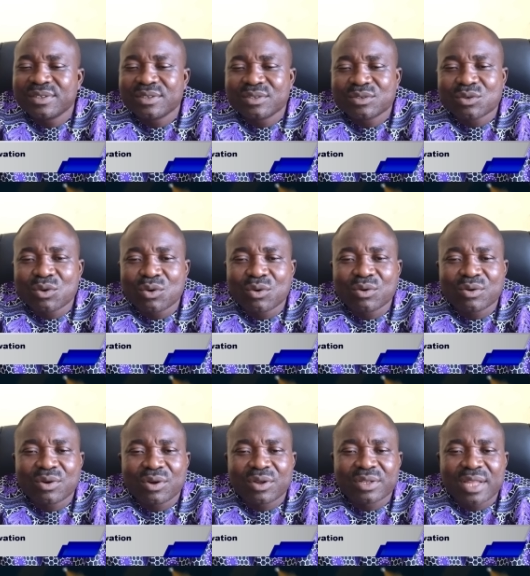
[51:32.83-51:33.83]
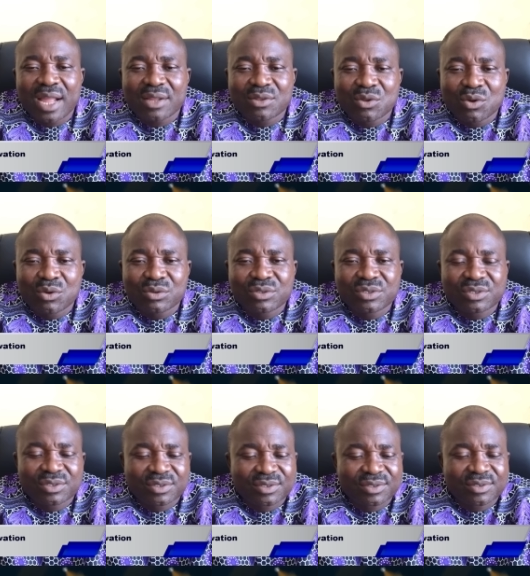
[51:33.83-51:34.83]
So on that
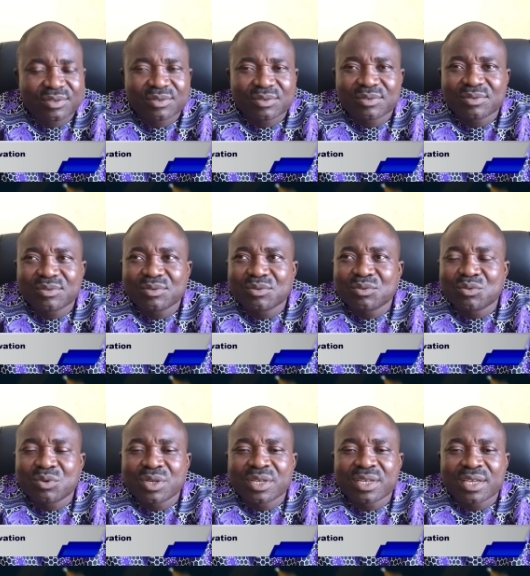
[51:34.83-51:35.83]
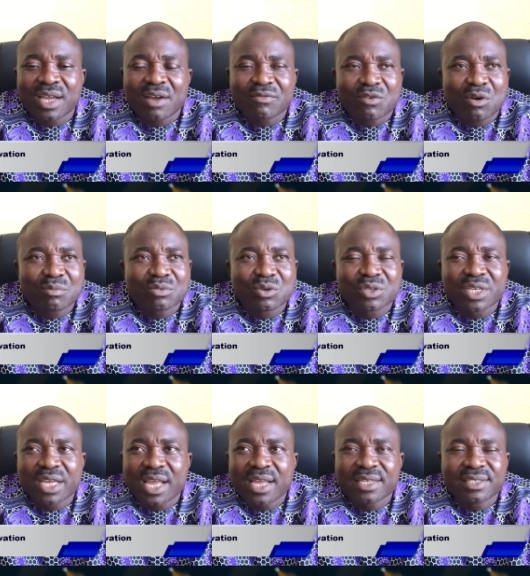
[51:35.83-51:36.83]
note, we have come to
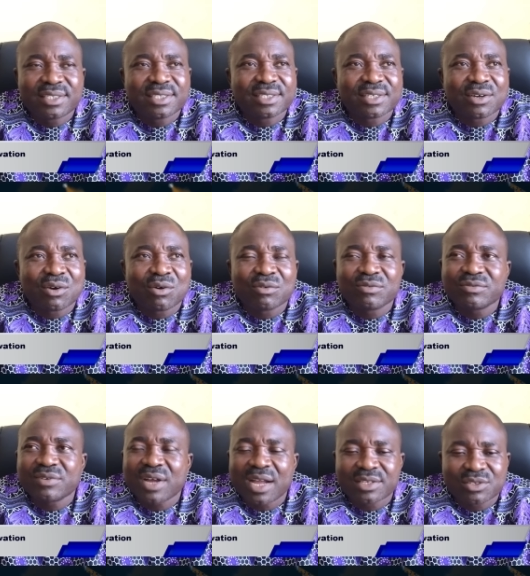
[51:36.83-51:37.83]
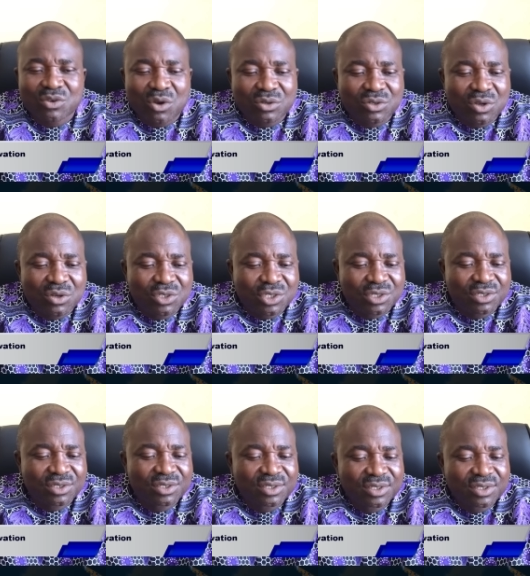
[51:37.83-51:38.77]
the end of our discussions